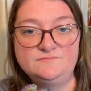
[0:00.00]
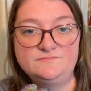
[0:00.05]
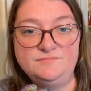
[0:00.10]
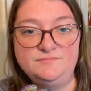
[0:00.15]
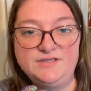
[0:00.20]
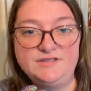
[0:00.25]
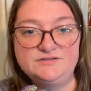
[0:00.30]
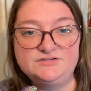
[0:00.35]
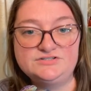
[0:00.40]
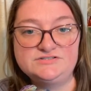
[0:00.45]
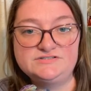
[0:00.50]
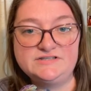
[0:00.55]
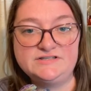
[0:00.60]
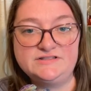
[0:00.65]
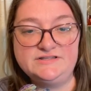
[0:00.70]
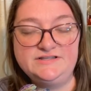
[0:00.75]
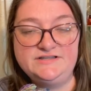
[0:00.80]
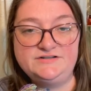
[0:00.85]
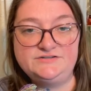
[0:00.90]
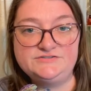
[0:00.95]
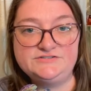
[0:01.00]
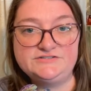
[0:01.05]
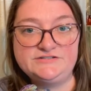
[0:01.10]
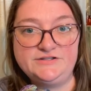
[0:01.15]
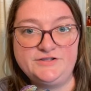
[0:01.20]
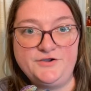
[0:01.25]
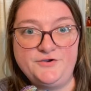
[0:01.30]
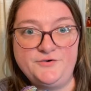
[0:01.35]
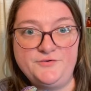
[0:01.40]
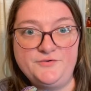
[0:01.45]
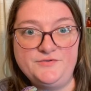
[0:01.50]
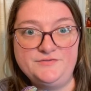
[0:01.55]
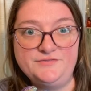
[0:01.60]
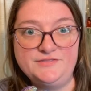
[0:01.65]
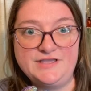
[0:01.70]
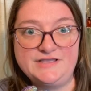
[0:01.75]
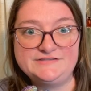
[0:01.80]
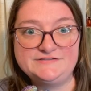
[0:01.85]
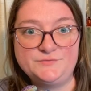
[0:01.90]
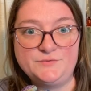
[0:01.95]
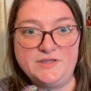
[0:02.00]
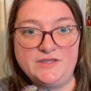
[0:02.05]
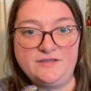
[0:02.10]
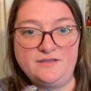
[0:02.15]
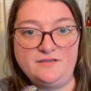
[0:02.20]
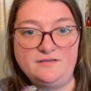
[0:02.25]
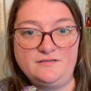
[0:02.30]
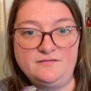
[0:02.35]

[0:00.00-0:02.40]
Being just a little slow. That's okay.